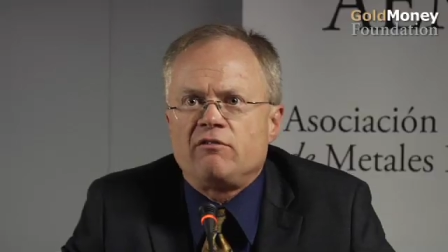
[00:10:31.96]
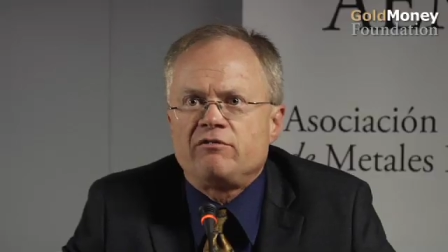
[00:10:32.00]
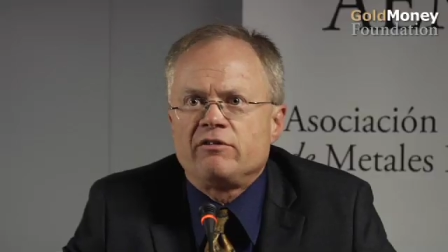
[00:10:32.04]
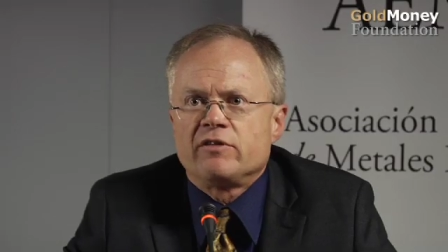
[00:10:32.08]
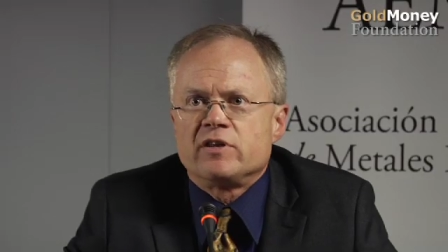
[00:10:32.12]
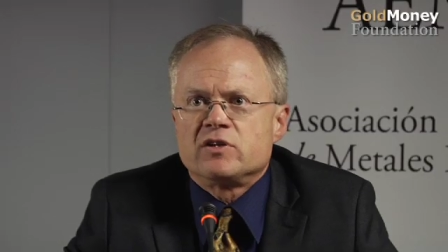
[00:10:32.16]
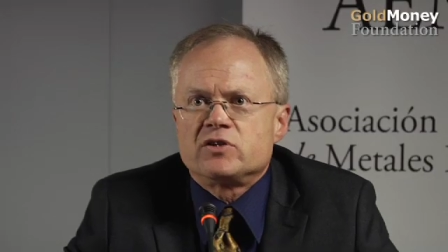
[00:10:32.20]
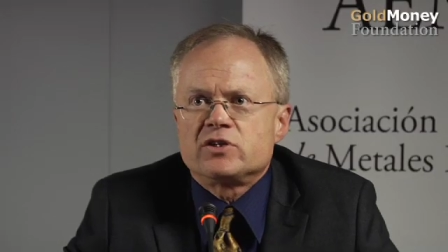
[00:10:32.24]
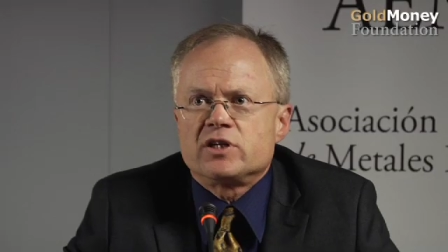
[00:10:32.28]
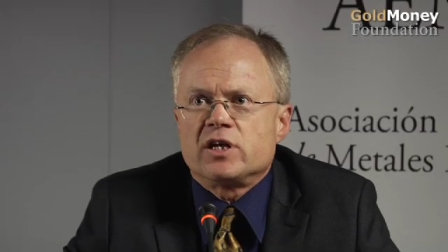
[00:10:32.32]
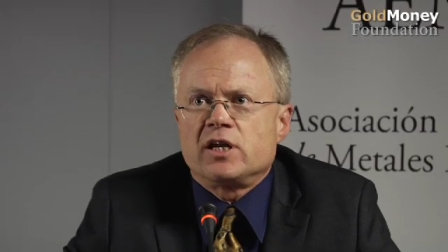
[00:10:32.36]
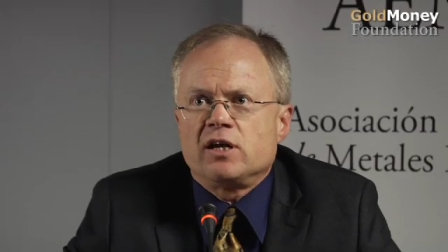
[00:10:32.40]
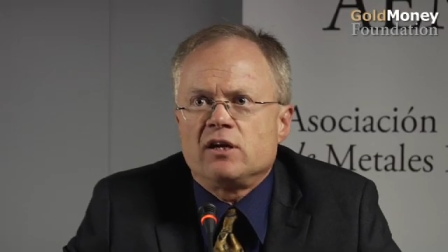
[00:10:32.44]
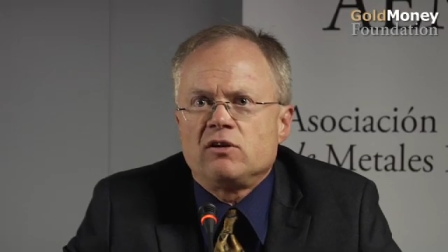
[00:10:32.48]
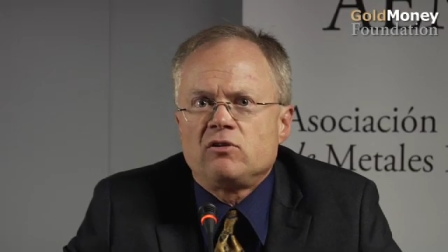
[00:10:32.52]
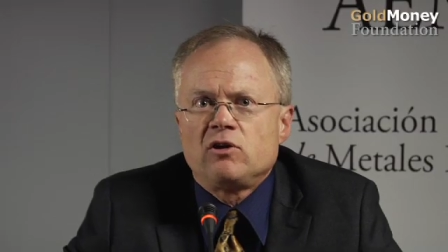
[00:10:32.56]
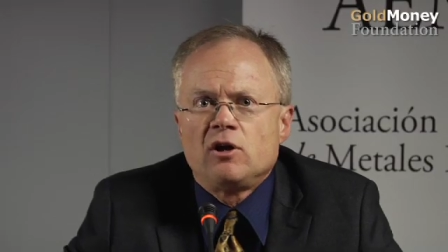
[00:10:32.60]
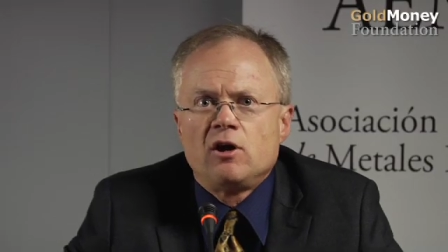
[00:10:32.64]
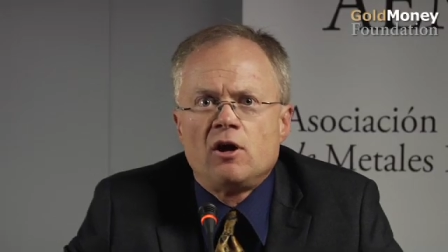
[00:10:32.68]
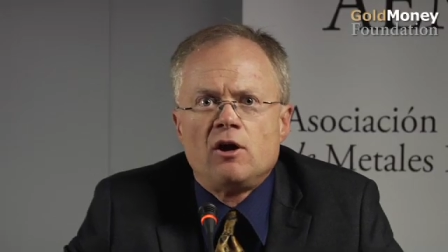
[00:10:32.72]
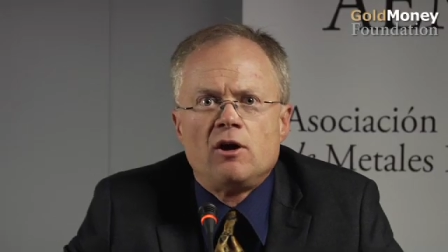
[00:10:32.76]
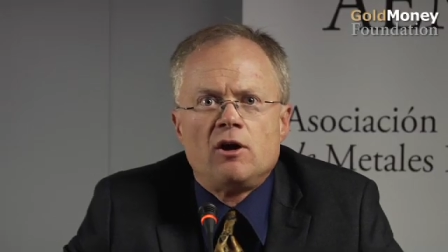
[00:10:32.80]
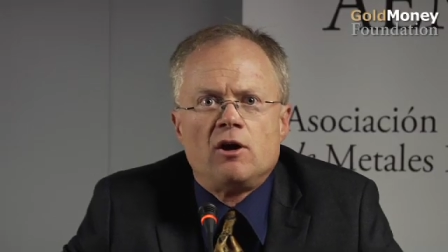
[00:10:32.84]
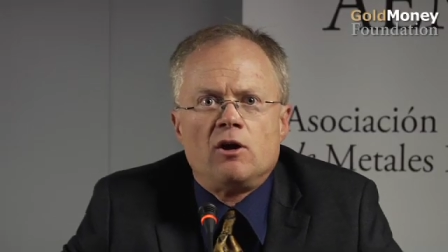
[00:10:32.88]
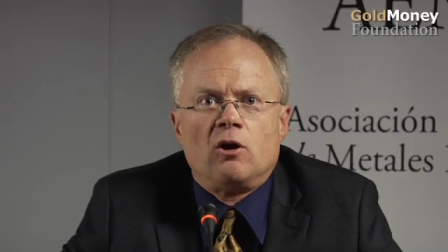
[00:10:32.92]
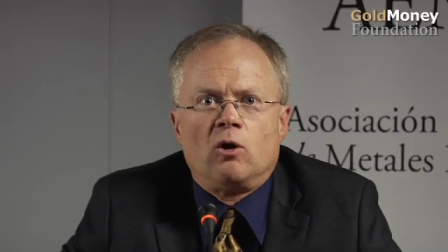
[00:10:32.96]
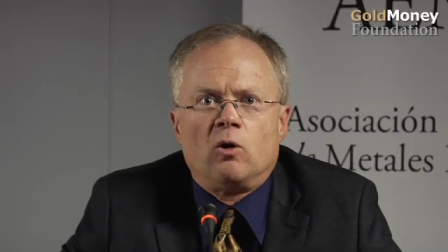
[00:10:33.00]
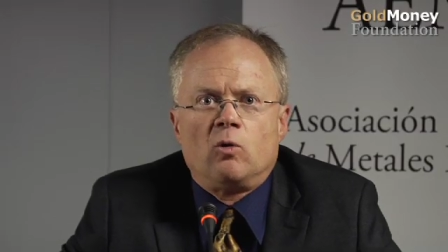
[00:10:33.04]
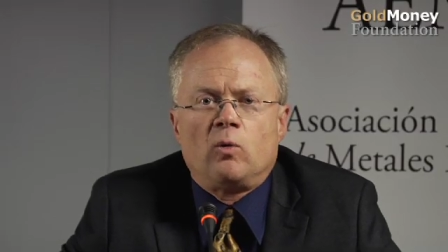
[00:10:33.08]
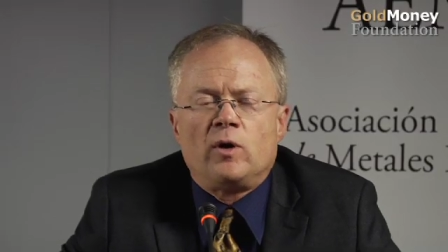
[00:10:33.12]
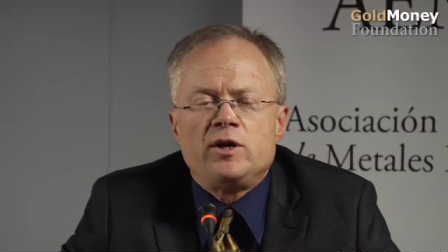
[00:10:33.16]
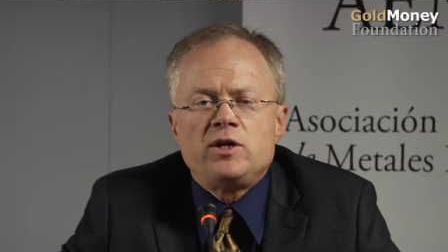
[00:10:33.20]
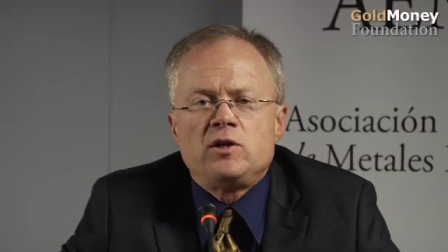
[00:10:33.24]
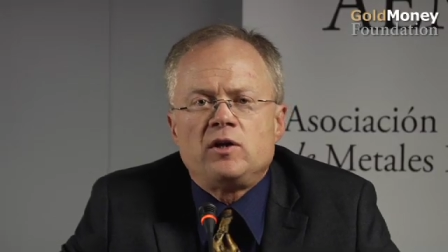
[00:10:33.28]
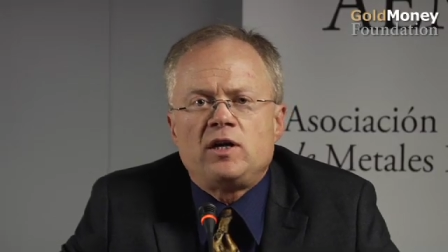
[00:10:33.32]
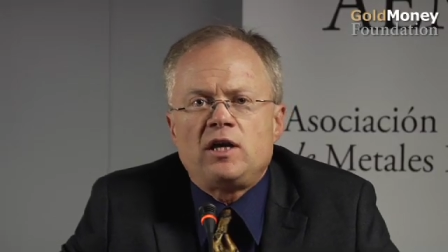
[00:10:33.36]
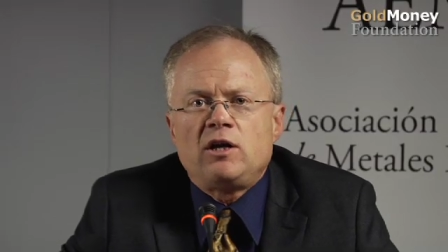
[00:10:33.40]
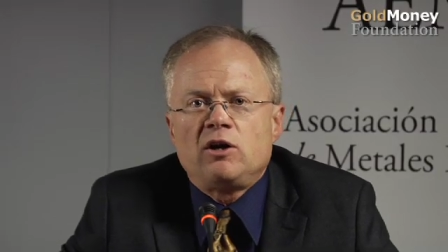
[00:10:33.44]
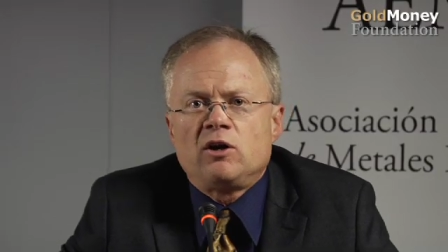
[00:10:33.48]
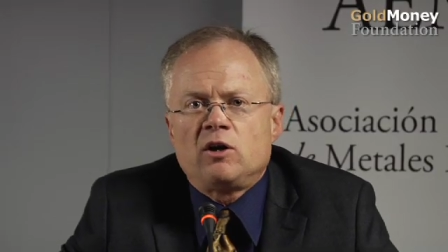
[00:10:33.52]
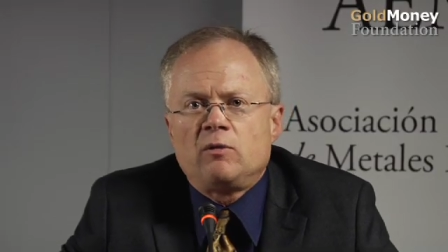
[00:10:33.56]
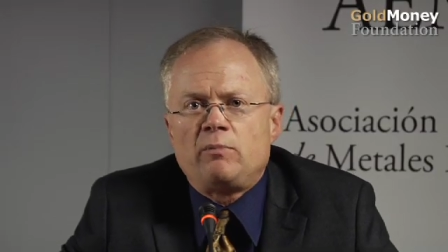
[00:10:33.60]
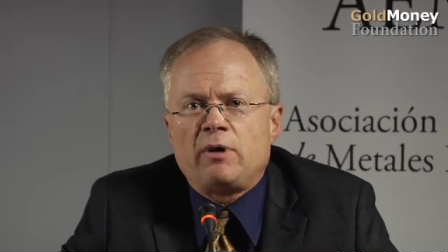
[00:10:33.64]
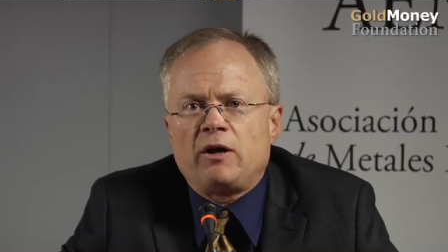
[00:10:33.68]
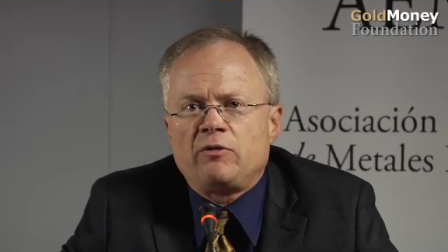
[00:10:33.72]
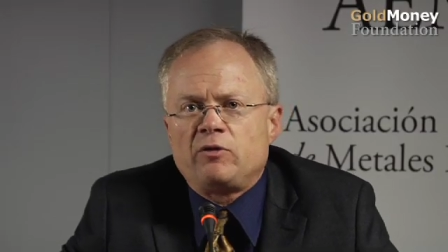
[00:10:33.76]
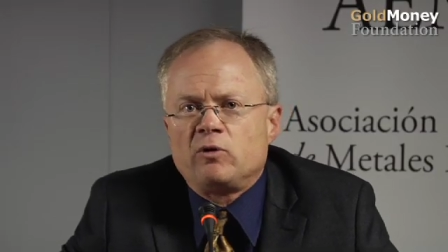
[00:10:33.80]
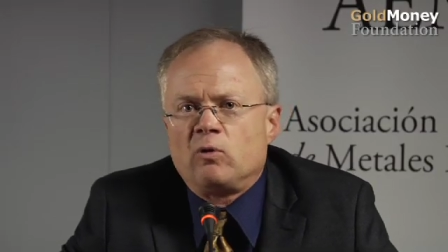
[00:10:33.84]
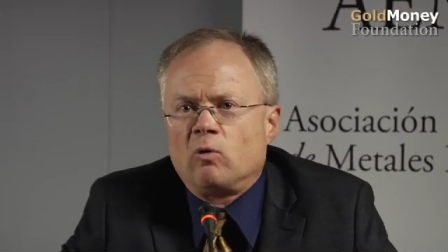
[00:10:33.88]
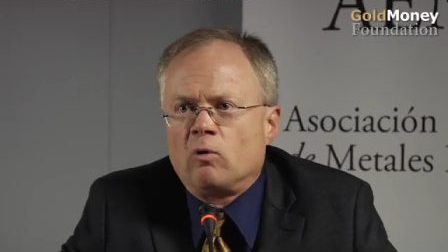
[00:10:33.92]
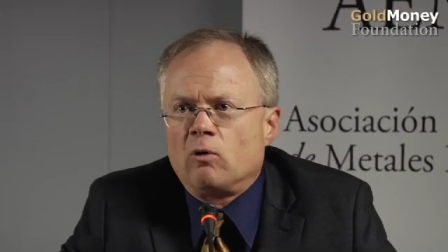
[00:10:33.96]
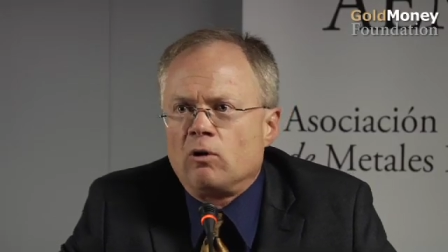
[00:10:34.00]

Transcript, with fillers: off of the sand, or when you hear about the